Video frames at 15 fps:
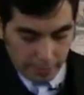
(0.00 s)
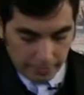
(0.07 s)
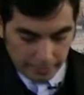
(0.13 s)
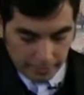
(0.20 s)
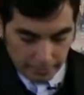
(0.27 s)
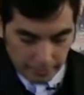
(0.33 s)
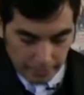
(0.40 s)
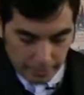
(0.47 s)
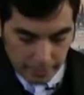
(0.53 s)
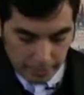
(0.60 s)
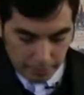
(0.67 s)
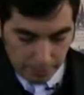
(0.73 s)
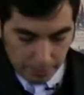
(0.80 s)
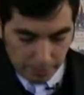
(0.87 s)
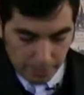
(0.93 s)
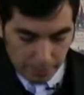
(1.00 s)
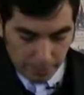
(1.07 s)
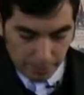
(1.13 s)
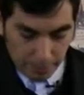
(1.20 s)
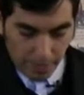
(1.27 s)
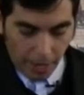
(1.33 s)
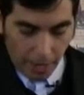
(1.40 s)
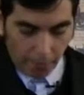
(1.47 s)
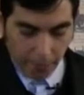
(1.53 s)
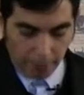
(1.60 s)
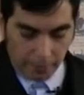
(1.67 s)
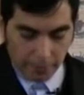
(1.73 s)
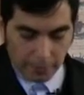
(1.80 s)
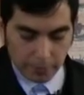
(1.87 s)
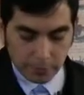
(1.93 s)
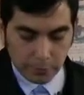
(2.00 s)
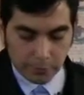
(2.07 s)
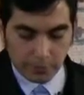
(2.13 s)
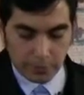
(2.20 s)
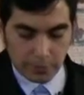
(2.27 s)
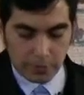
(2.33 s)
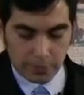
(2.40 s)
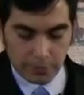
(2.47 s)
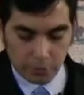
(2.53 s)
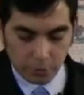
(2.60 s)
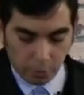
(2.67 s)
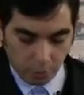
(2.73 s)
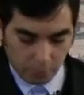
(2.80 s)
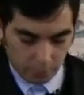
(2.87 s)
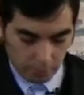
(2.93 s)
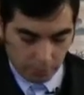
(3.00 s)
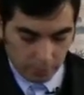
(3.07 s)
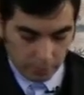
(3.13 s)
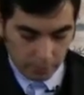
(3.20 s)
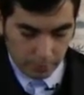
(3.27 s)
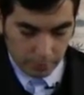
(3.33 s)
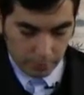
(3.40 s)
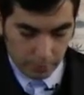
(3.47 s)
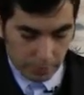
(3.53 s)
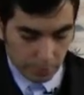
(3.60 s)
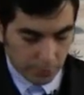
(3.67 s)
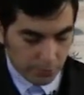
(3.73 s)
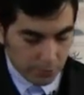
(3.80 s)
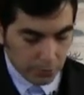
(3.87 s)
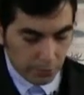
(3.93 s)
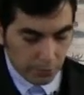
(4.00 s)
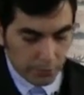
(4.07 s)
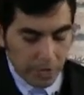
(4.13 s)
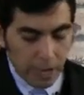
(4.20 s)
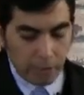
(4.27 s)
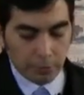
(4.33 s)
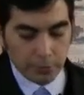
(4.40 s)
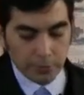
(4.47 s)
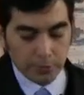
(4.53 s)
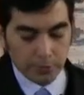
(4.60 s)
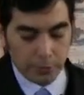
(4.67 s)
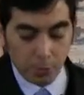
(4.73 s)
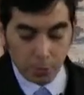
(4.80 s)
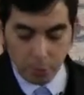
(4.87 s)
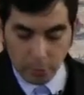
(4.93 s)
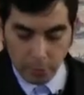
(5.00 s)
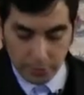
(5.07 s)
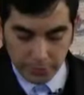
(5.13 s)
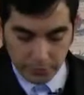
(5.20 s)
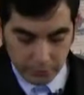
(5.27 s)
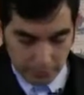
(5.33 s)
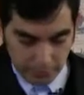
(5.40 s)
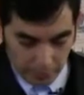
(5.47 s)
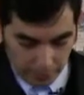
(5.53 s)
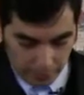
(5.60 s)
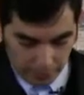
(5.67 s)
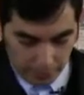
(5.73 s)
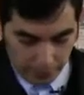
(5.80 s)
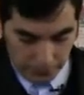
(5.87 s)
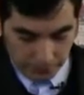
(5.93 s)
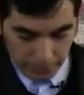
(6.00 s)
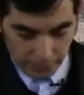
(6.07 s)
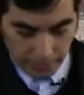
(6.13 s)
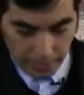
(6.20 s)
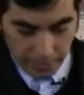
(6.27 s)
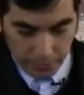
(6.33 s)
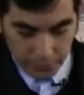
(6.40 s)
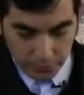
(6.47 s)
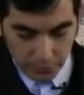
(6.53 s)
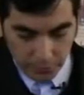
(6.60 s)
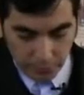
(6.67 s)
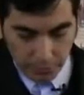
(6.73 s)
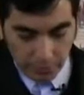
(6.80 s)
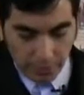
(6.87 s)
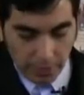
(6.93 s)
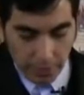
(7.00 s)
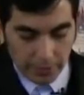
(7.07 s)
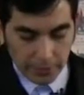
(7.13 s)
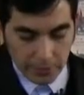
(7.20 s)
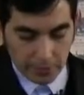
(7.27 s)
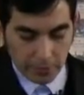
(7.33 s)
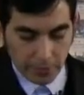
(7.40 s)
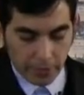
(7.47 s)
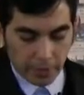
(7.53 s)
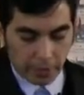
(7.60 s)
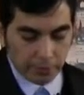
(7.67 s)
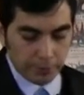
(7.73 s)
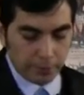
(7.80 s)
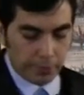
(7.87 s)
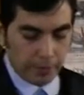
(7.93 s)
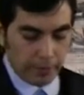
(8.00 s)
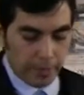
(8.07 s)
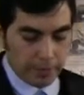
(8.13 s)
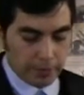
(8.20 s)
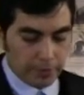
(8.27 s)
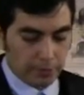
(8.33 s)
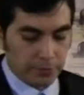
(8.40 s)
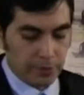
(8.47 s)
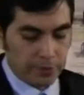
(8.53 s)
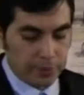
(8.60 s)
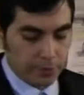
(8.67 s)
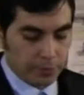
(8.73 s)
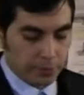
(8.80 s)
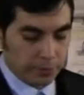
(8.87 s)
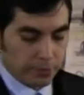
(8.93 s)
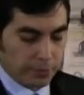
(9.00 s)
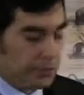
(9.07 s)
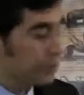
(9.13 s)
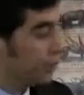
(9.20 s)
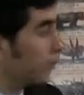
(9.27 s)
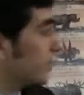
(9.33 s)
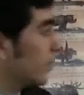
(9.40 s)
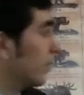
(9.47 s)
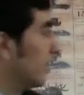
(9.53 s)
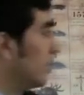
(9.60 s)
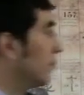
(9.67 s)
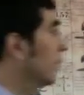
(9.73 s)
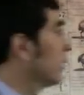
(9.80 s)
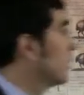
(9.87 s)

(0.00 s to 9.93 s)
it an impelling power that moved the soul. There was no doubt, no questioning. Upon the occasion of Christ's triumphal entry into Jerusalem,